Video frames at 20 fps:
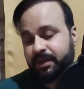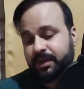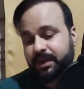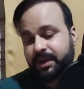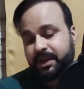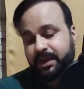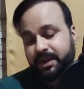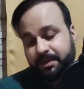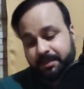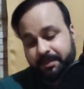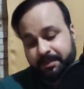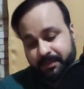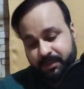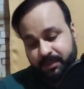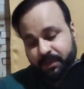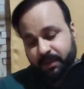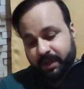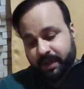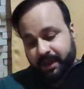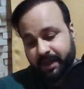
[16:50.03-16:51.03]
So
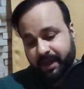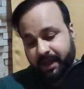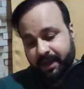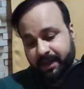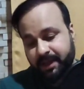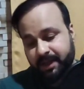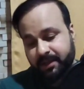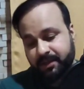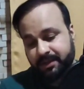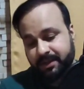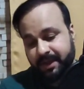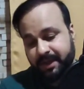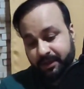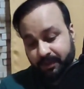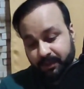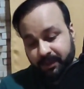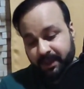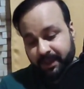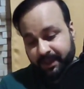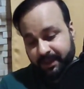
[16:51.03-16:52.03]
I need to tell you that
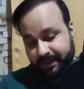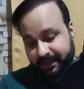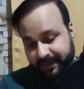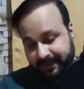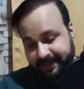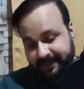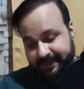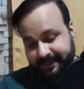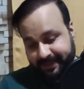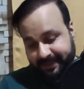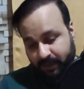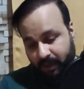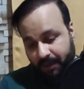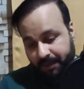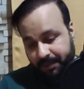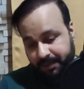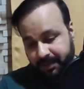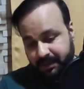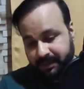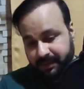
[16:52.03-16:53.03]
these options are
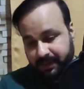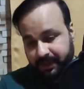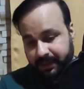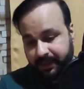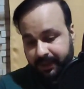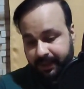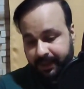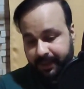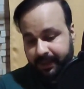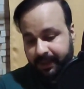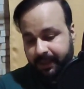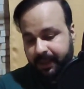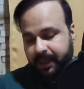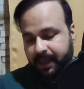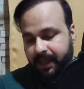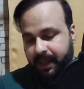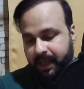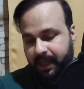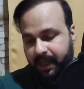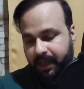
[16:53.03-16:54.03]
there.
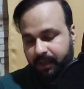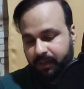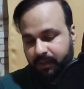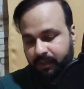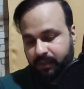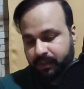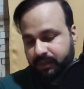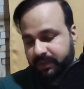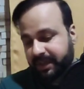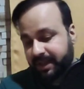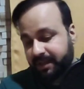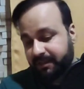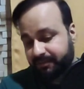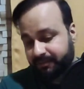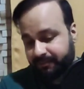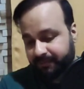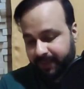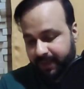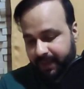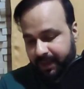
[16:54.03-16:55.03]
How they fare